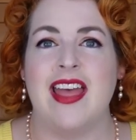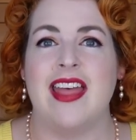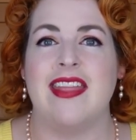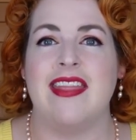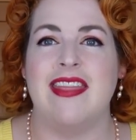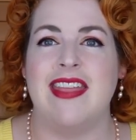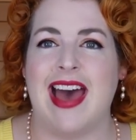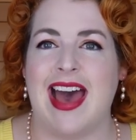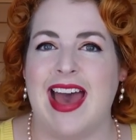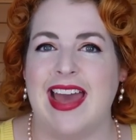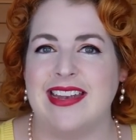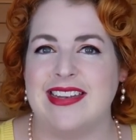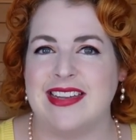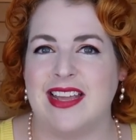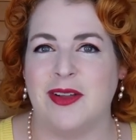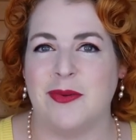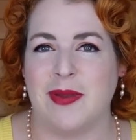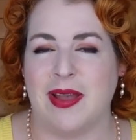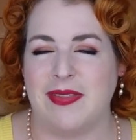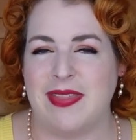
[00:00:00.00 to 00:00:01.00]
that
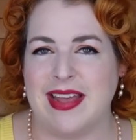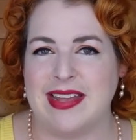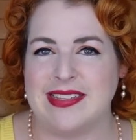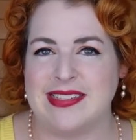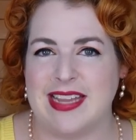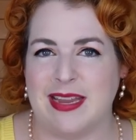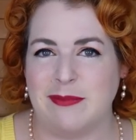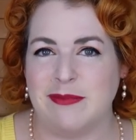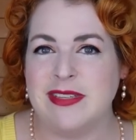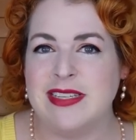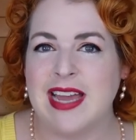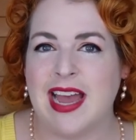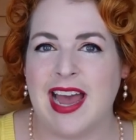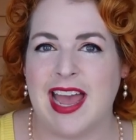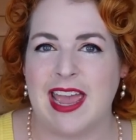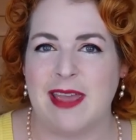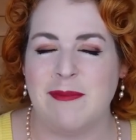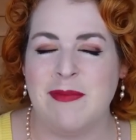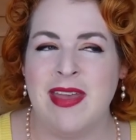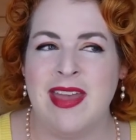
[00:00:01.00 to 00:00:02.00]
around that same
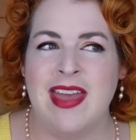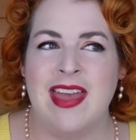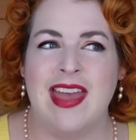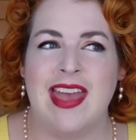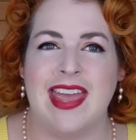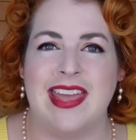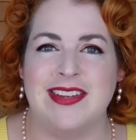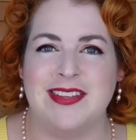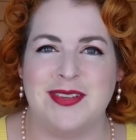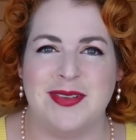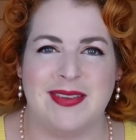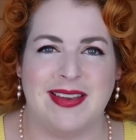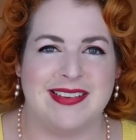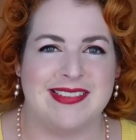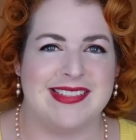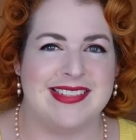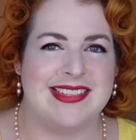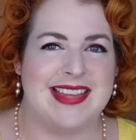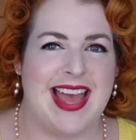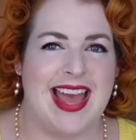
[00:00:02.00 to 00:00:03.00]
time in
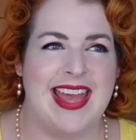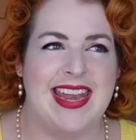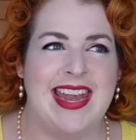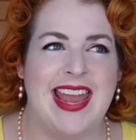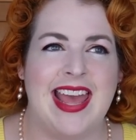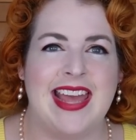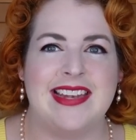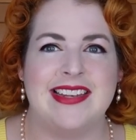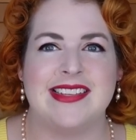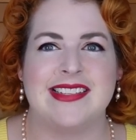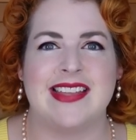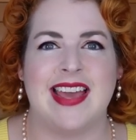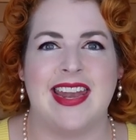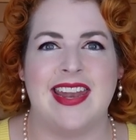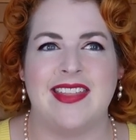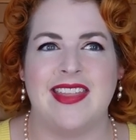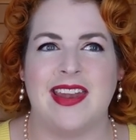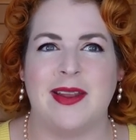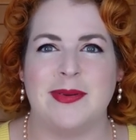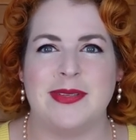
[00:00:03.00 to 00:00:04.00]
2010 and
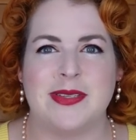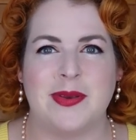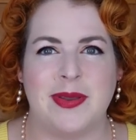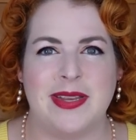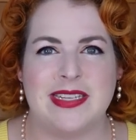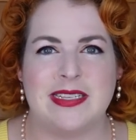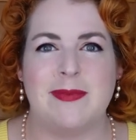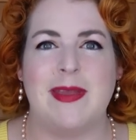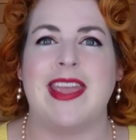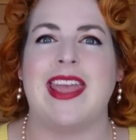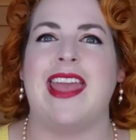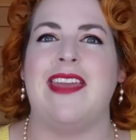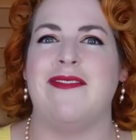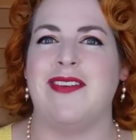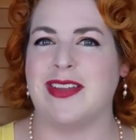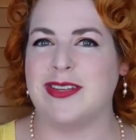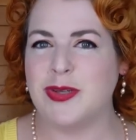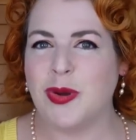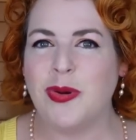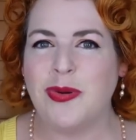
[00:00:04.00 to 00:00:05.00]
decided that I was going to make a
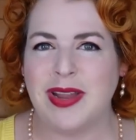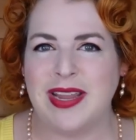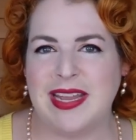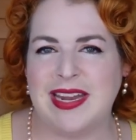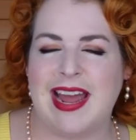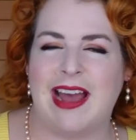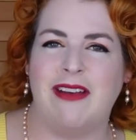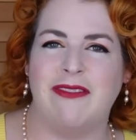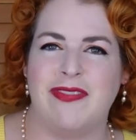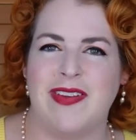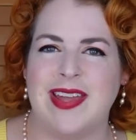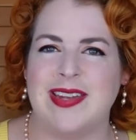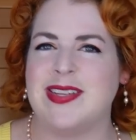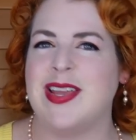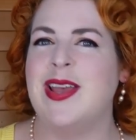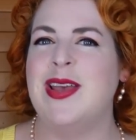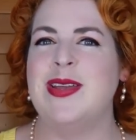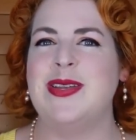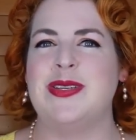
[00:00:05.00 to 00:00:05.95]
Victorian outfit